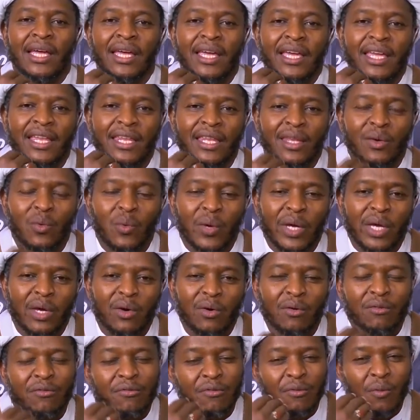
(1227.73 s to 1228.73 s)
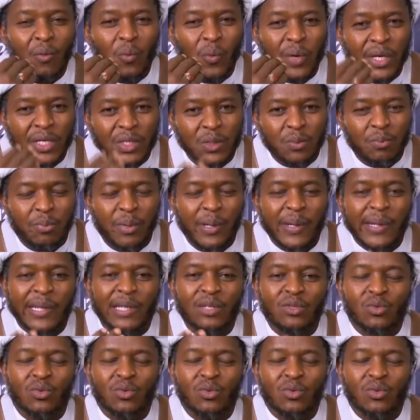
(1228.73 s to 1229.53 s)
in the way of whispering